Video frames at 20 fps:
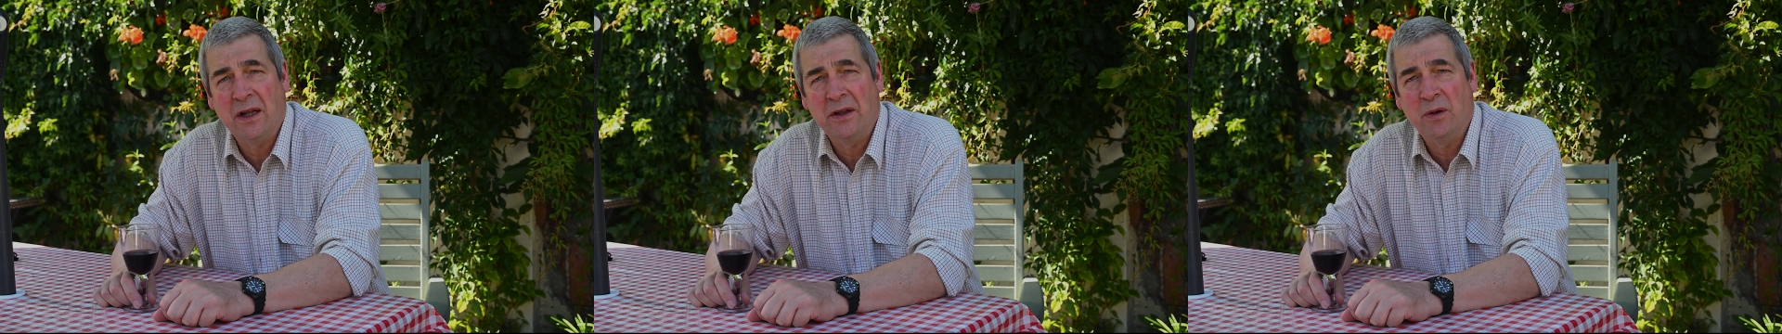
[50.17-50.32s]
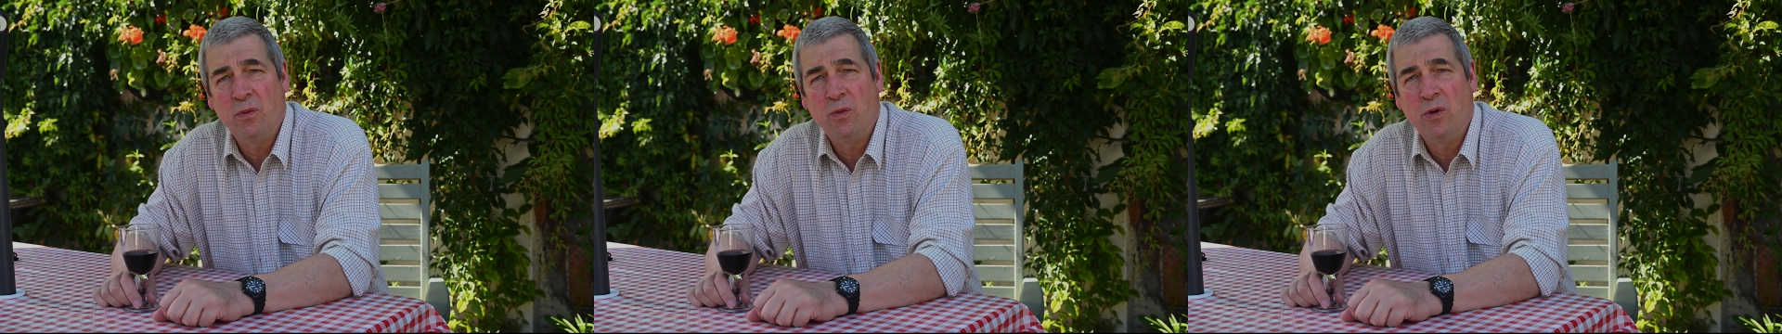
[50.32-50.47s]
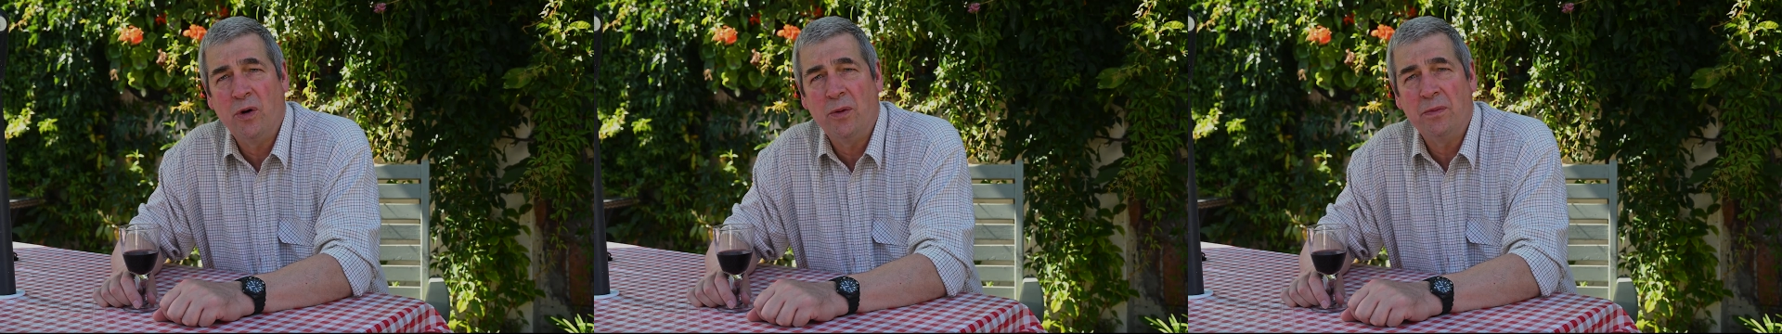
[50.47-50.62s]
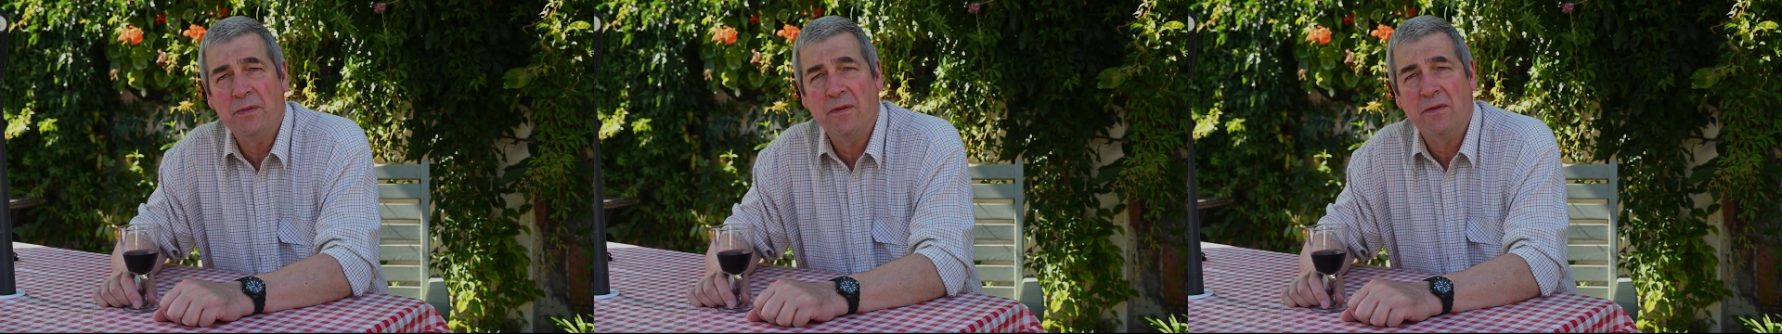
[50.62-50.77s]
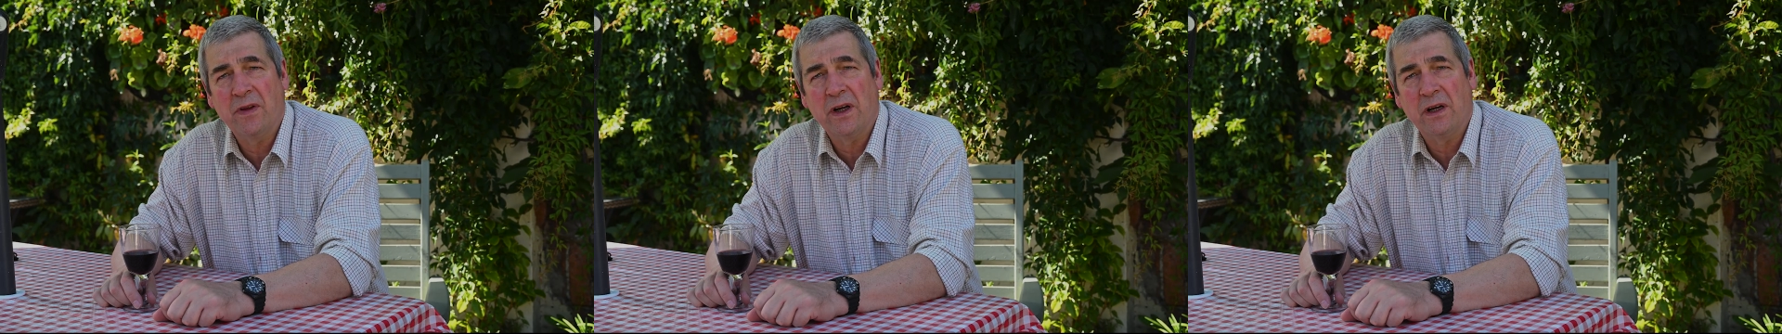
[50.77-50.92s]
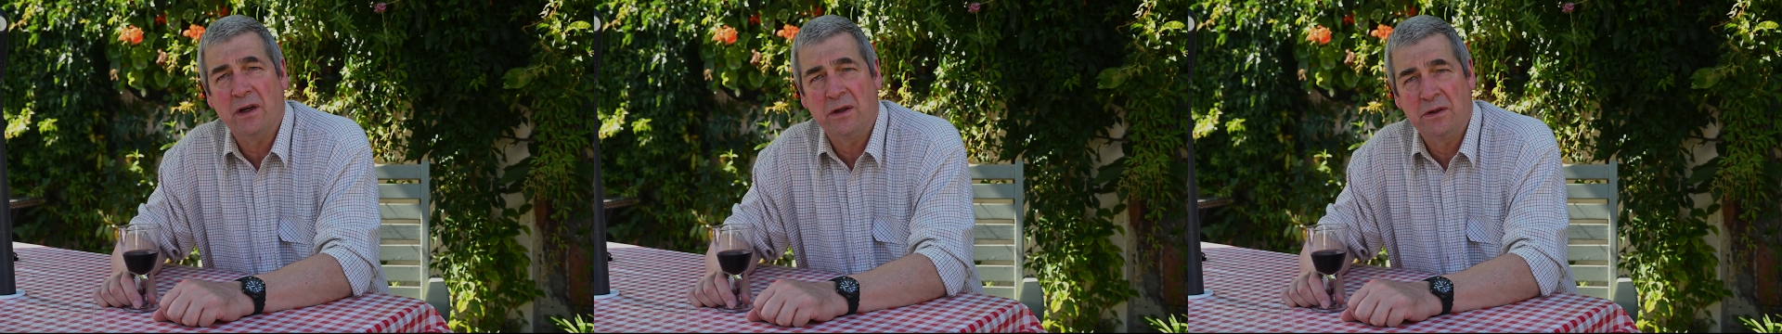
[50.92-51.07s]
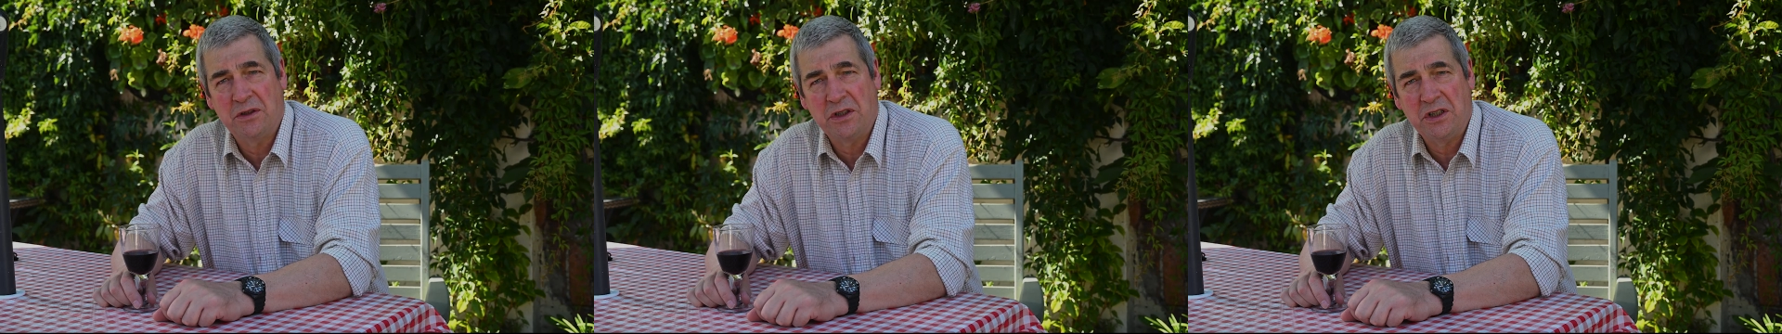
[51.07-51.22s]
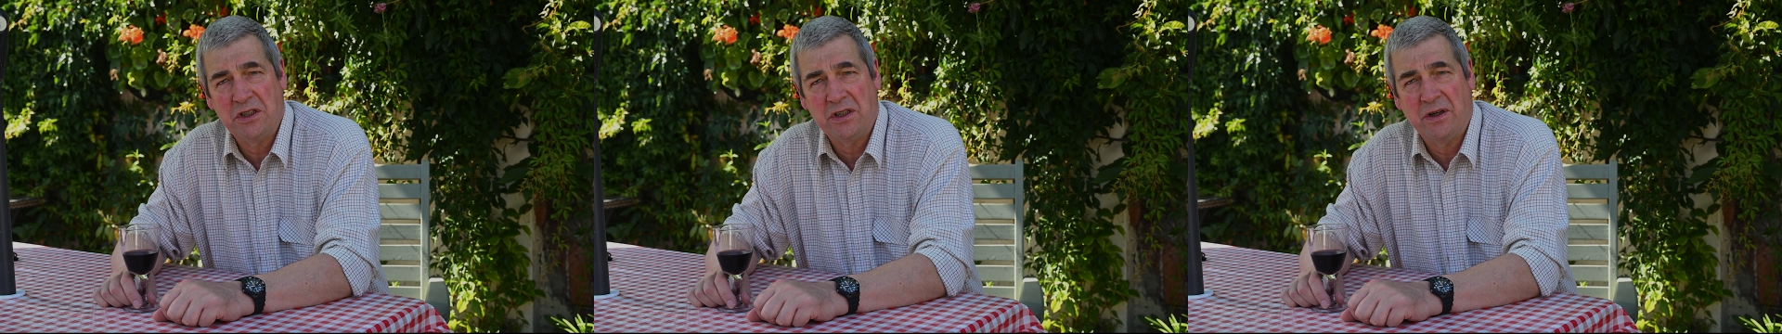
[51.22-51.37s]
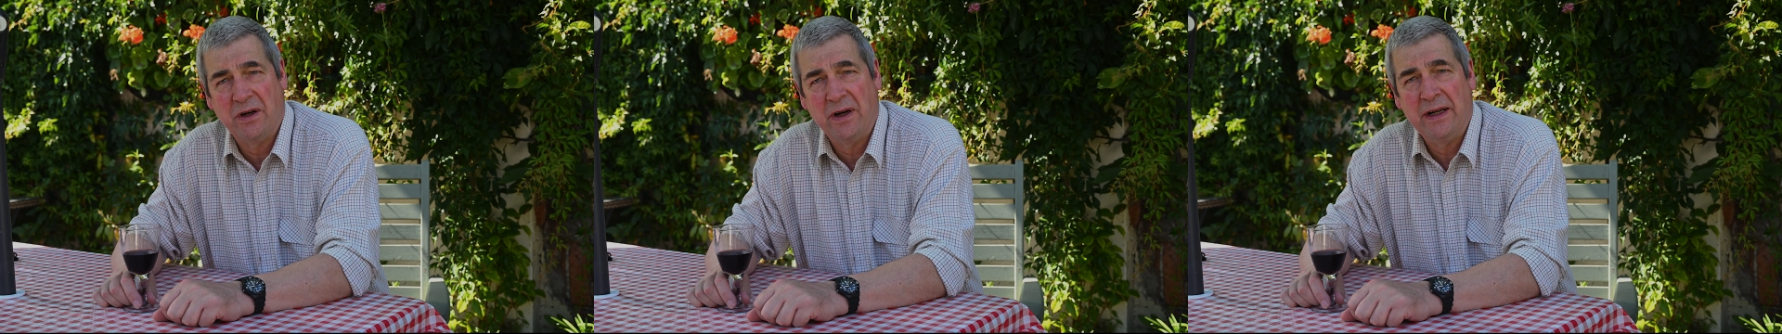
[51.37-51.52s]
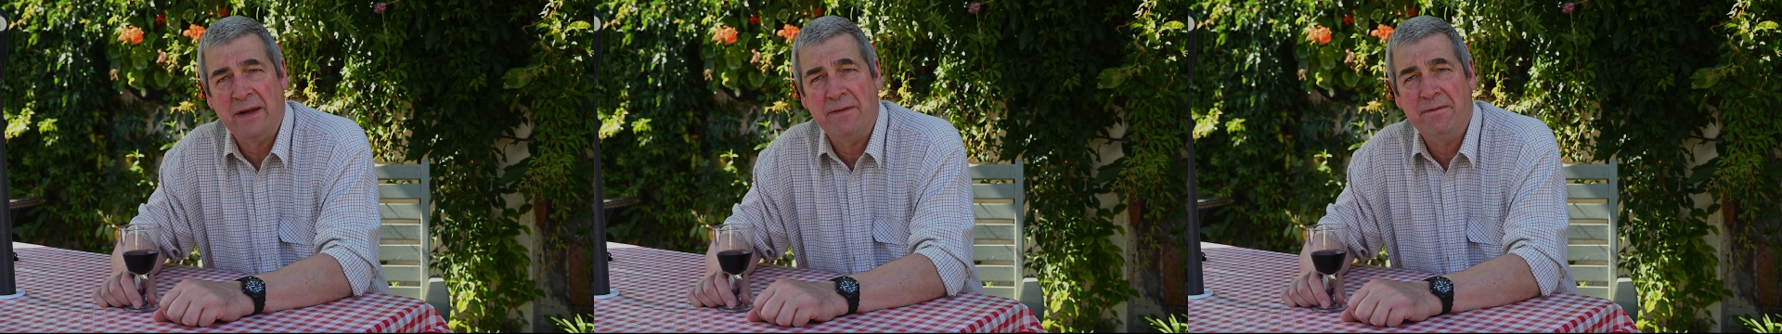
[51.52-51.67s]
and the warmth of the
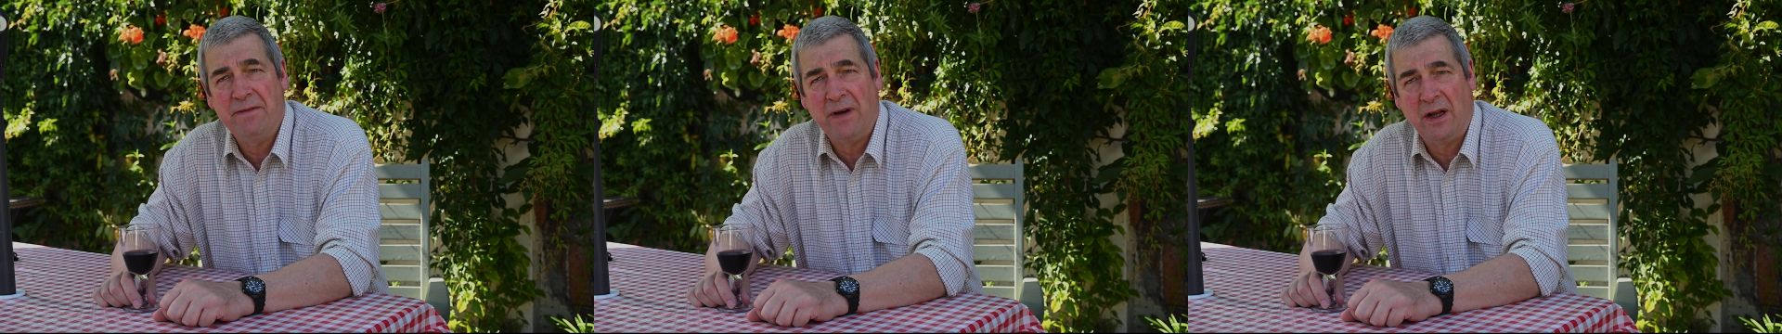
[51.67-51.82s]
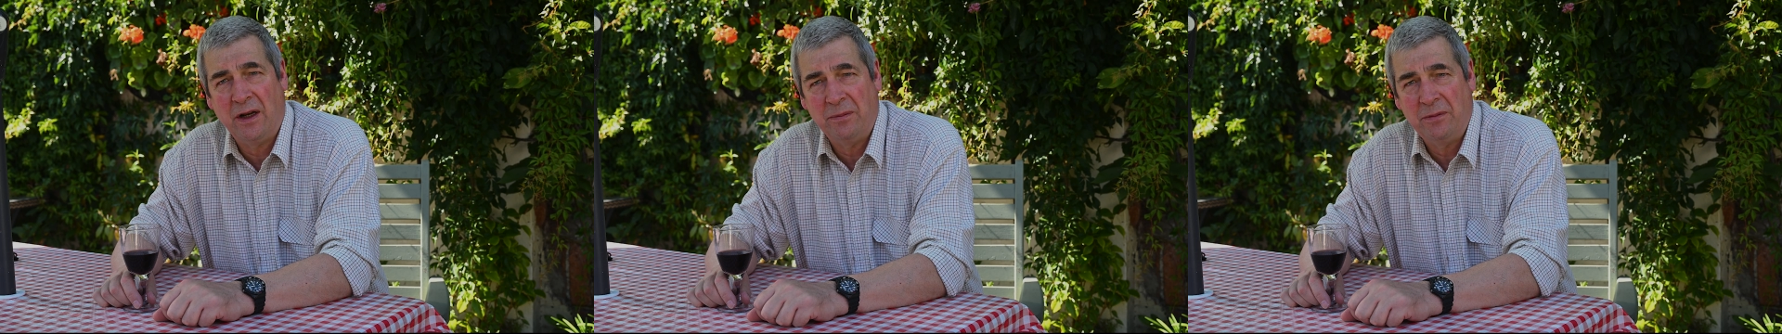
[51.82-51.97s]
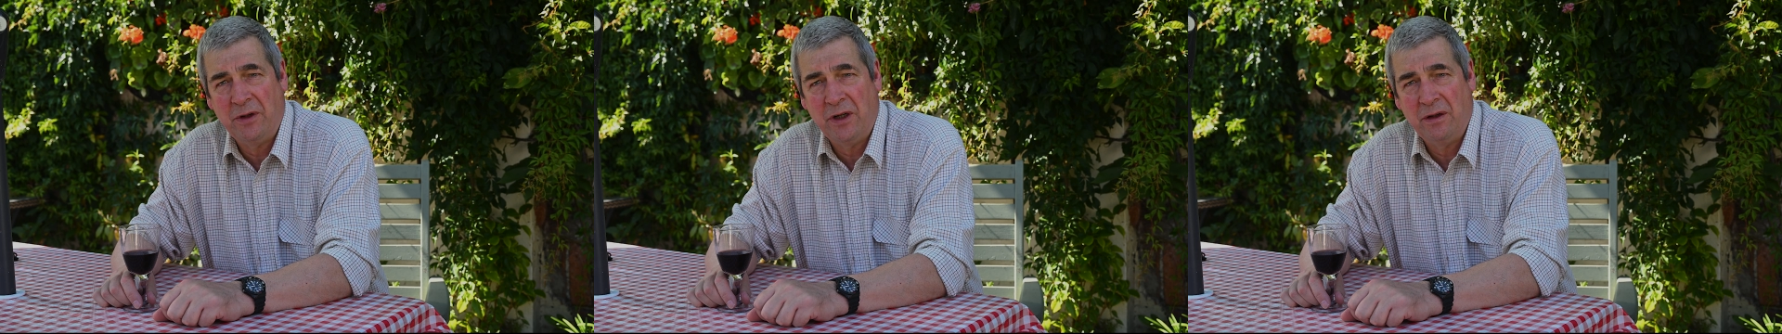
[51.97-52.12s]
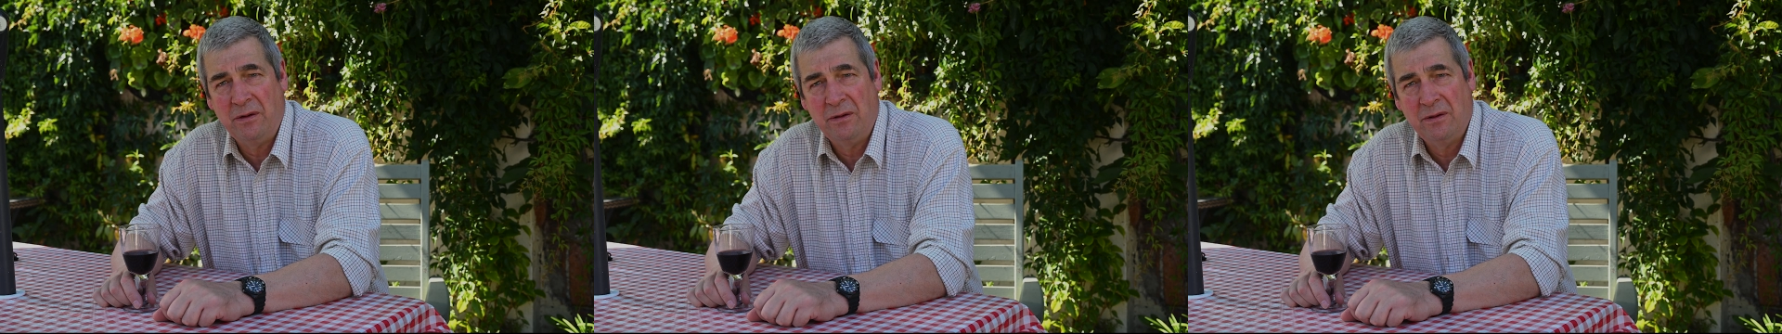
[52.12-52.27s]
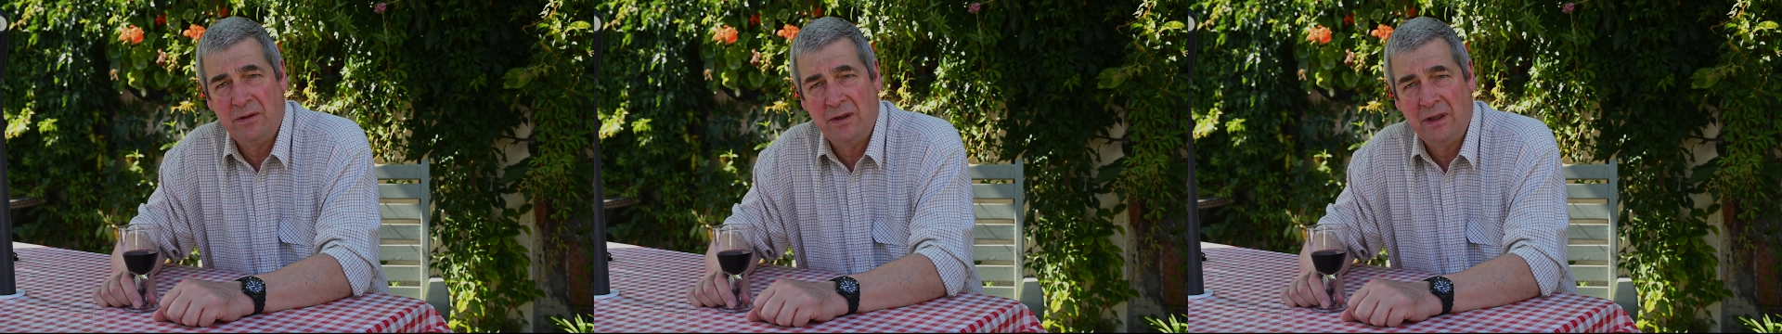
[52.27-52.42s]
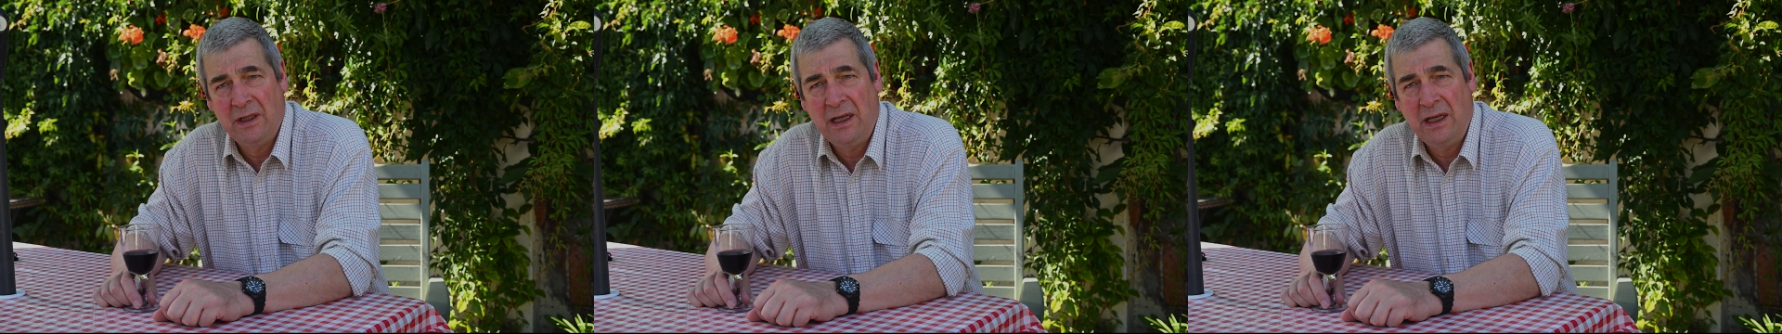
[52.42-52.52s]
countryside envelop you.